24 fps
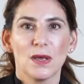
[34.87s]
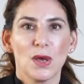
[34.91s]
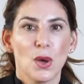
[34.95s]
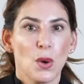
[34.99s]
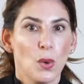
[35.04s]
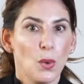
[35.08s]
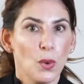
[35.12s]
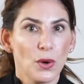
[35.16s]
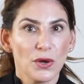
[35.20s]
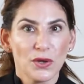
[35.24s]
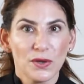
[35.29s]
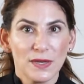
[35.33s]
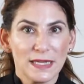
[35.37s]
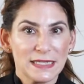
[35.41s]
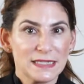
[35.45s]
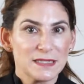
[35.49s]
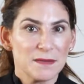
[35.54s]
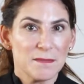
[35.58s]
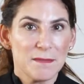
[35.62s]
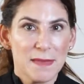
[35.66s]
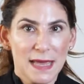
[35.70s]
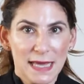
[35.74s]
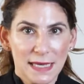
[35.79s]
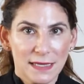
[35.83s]
or you need to
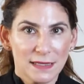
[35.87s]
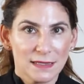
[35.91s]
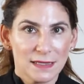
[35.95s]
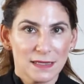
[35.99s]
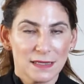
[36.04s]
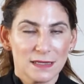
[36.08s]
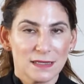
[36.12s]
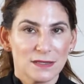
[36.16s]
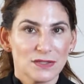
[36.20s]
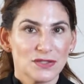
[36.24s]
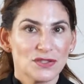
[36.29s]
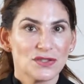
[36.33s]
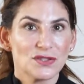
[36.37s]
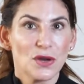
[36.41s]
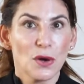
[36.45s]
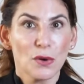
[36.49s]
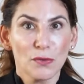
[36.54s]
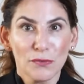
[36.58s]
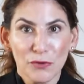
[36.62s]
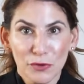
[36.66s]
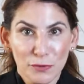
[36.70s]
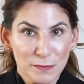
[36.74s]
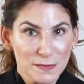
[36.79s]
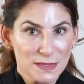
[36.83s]
make
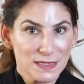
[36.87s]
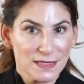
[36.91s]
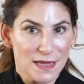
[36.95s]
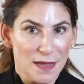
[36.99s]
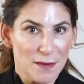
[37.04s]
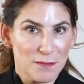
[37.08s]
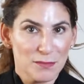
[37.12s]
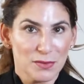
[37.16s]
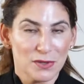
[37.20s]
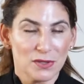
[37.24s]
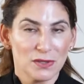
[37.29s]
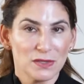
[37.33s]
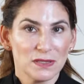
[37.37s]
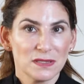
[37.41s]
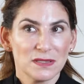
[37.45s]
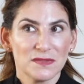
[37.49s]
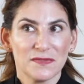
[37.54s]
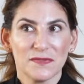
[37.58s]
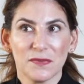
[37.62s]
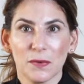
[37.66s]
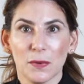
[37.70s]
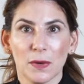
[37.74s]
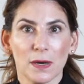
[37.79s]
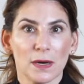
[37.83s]
showroom samples
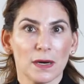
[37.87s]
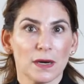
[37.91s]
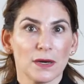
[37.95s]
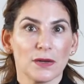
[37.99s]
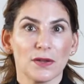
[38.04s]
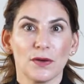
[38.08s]
for